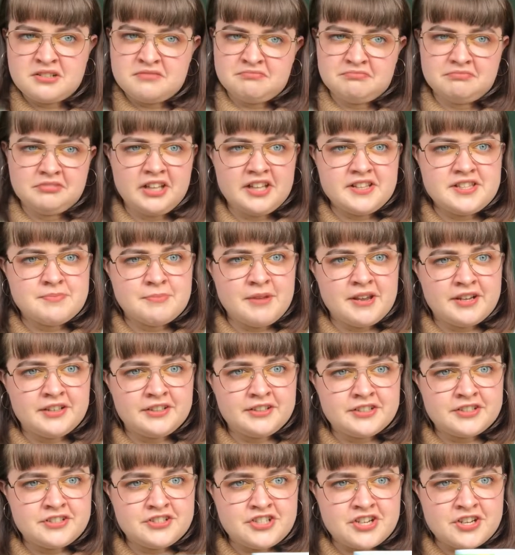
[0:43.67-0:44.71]
Let's make it
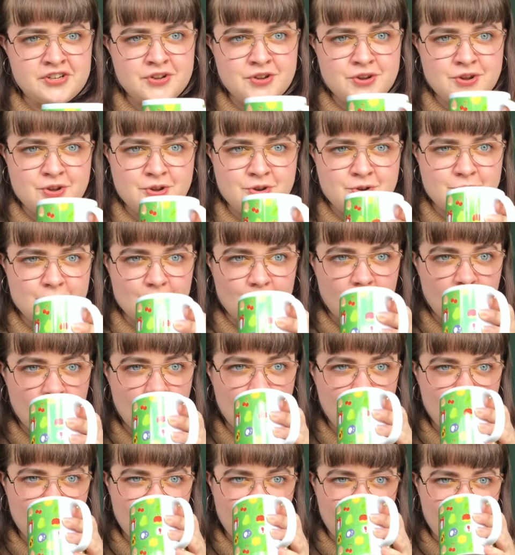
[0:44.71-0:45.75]
continue!
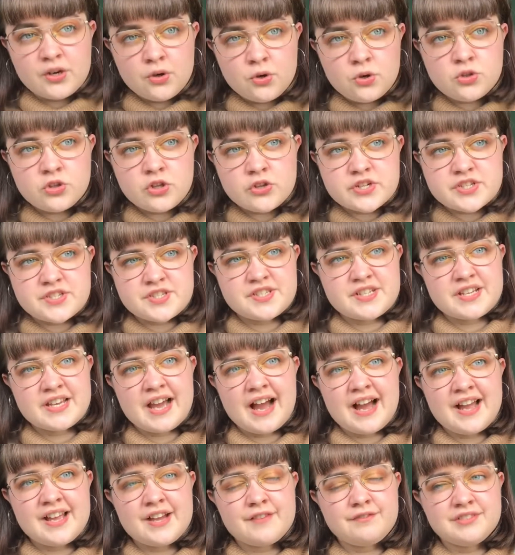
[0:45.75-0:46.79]
In all honesty,
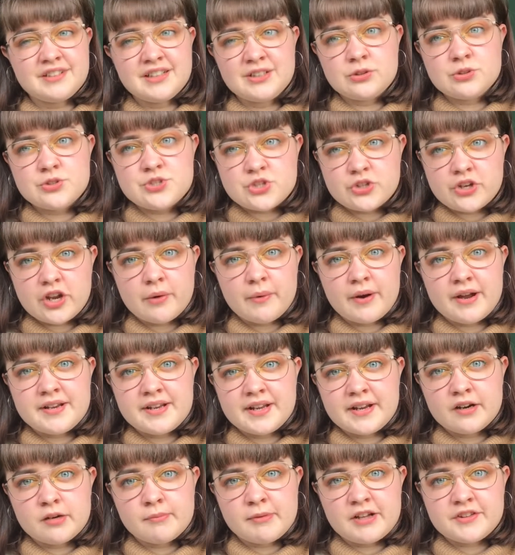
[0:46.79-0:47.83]
I have little to no
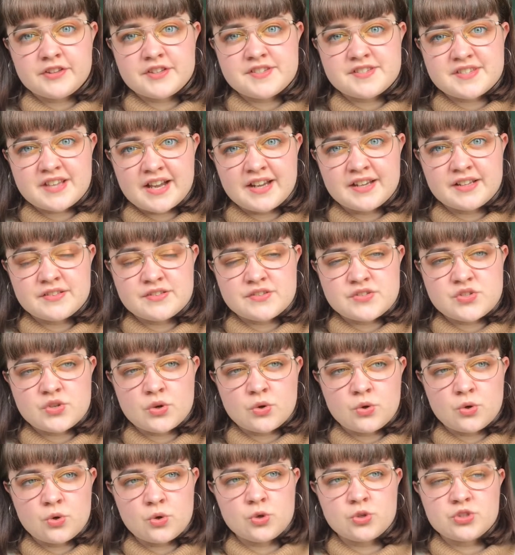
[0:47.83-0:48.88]
idea about the science
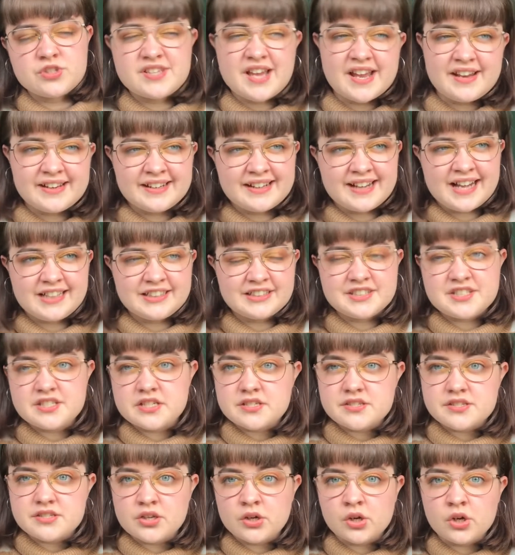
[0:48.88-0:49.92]
or
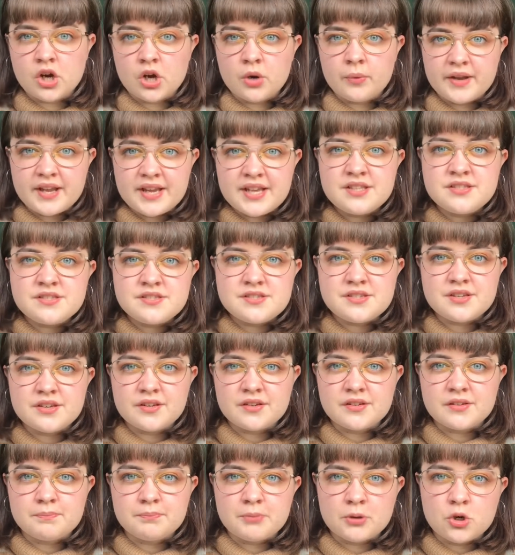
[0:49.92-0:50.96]
technicalities that go
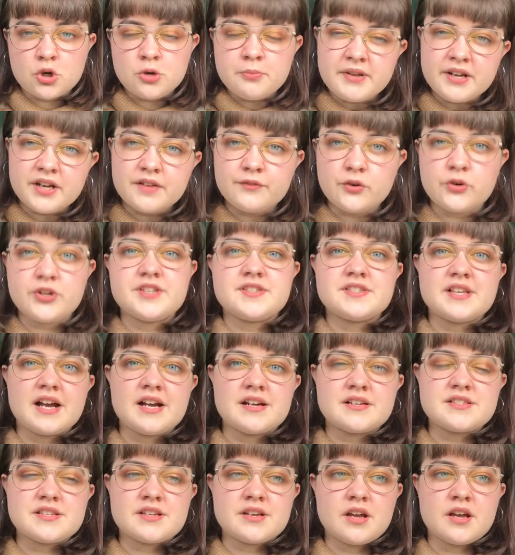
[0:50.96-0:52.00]
into becoming a voice
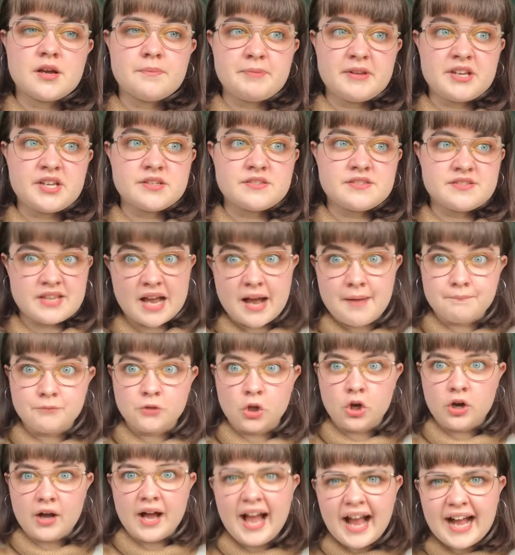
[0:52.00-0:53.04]
actor because I'm
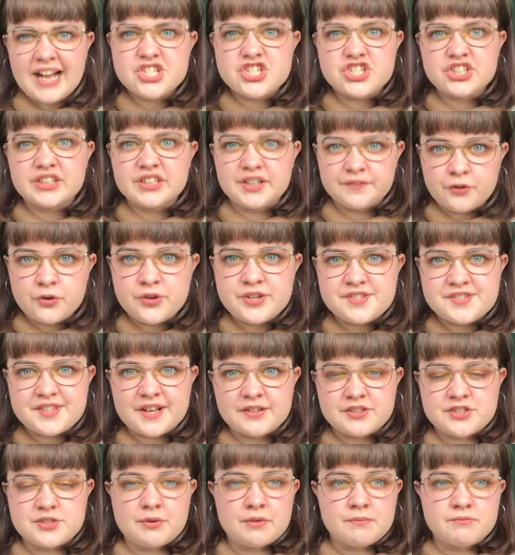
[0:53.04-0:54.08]
not actually a voice
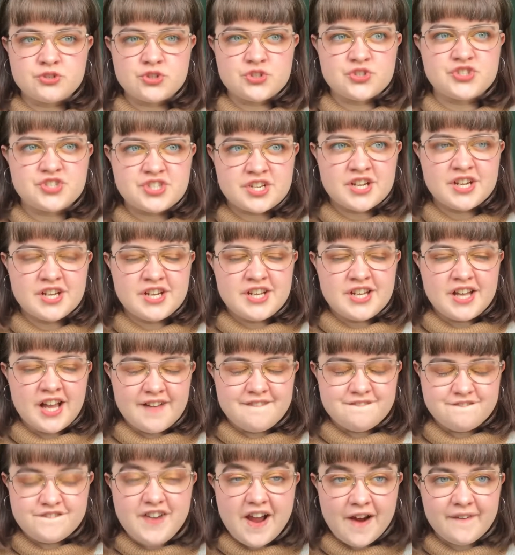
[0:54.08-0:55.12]
actor, I'm just a
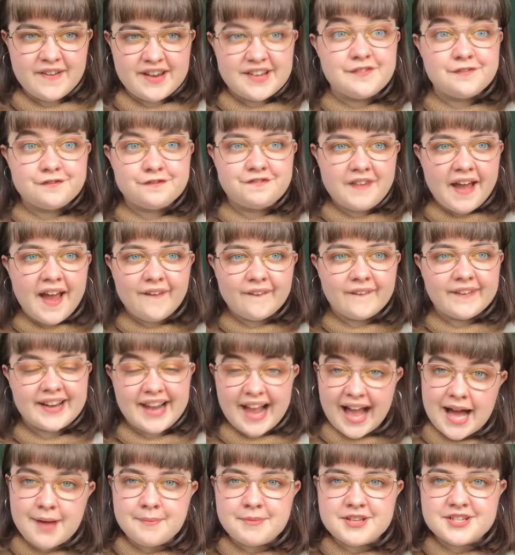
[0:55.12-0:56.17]
very, very
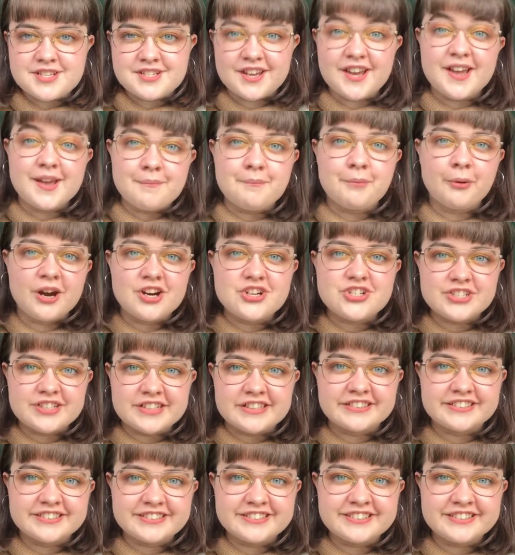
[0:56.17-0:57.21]
amateur
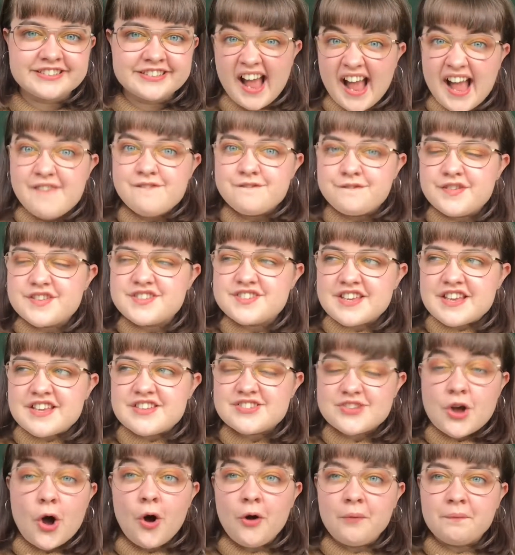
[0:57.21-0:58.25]
impressionist.
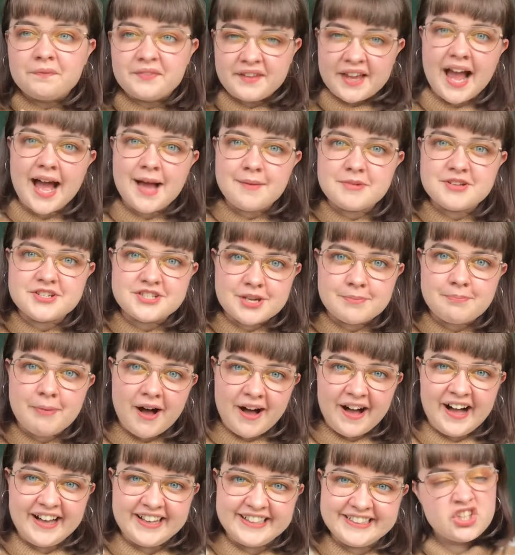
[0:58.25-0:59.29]
Emphasis on the amateur
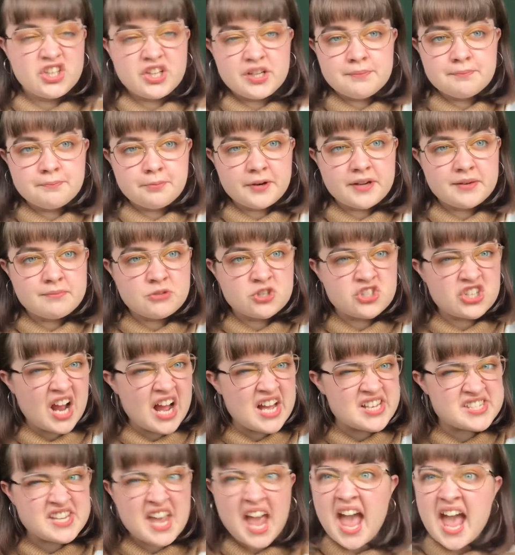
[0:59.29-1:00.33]
part. You can pretty much
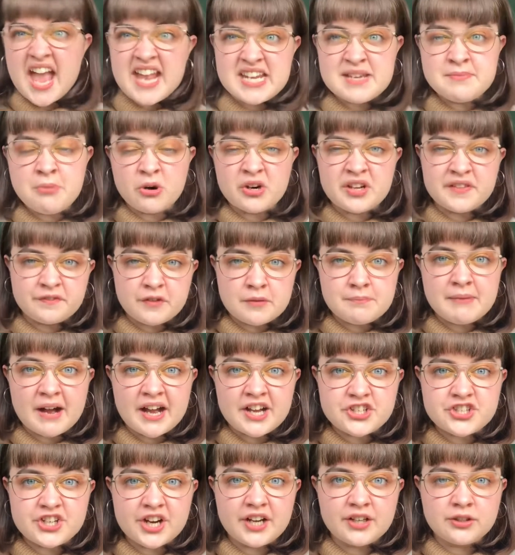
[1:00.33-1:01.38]
ask anybody from my
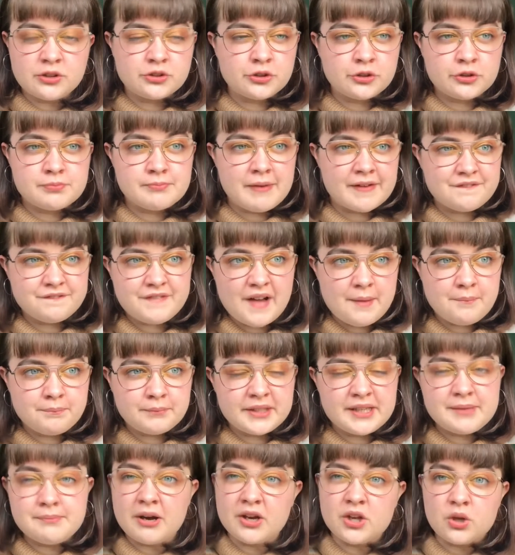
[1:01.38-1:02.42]
childhood, my
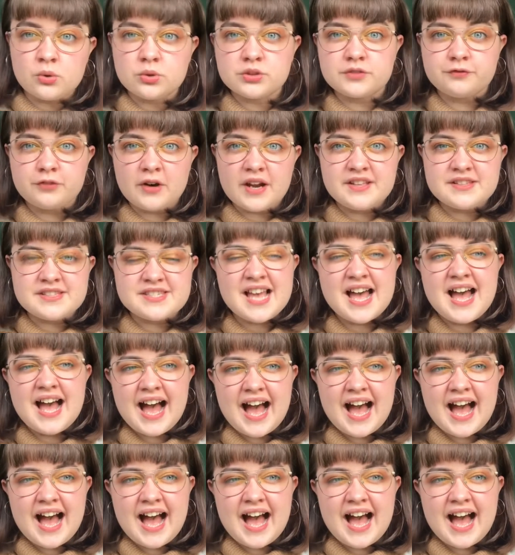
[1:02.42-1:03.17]
family, my old friends.